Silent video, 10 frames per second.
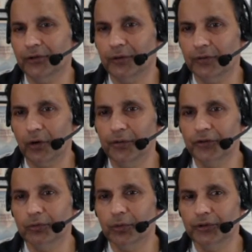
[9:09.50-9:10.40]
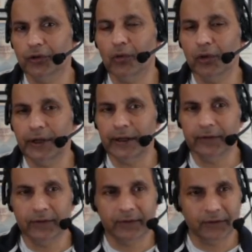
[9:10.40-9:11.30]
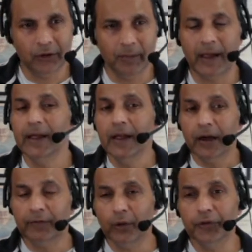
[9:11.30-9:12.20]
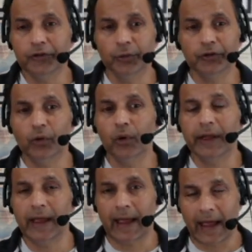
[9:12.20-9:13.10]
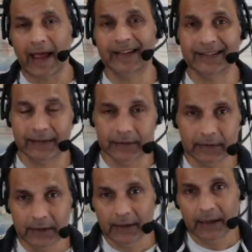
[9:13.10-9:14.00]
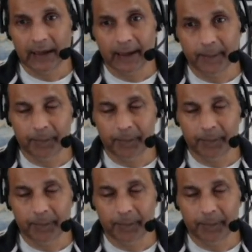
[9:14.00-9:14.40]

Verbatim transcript: sort of gone towards calling it, let's go back, I've gone towards calling it HAZID um,